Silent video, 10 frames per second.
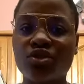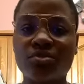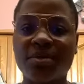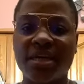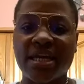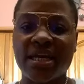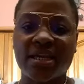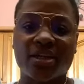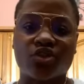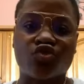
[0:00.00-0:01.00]
You'd just be
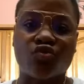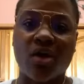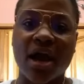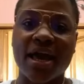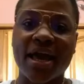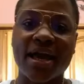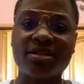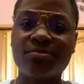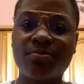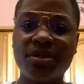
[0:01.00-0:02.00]
eating a
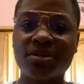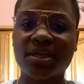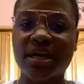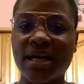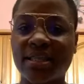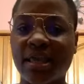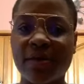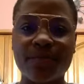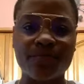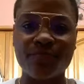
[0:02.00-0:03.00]
dry-ass piece of
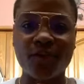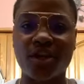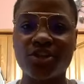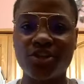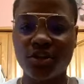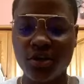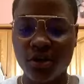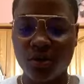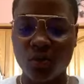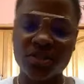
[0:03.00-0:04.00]
goddamn fish
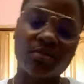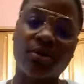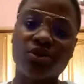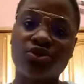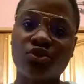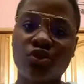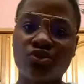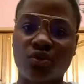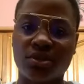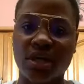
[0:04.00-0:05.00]
with some good
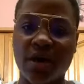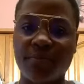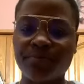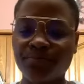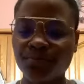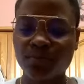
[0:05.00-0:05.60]
sauce on top.